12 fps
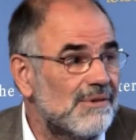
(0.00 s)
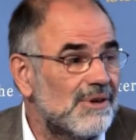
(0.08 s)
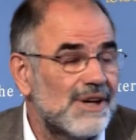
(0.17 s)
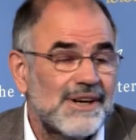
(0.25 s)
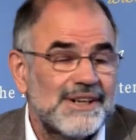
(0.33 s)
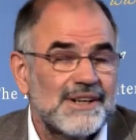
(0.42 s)

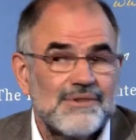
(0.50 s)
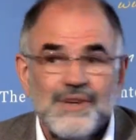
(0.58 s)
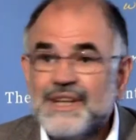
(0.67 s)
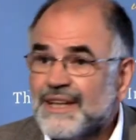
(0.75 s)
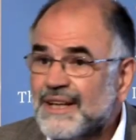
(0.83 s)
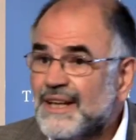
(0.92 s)
regarding
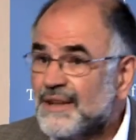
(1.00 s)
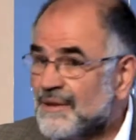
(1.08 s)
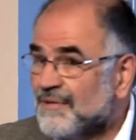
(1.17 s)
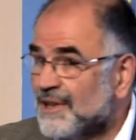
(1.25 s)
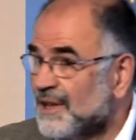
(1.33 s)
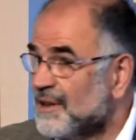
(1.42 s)
greening
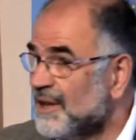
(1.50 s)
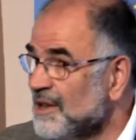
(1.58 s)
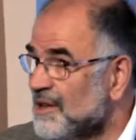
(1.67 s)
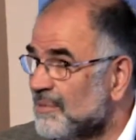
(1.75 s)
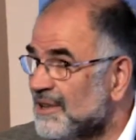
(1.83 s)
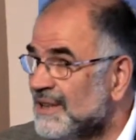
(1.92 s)
isn't very
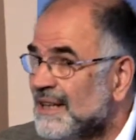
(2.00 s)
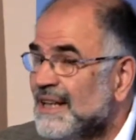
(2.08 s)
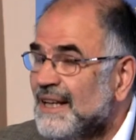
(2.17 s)
sensible,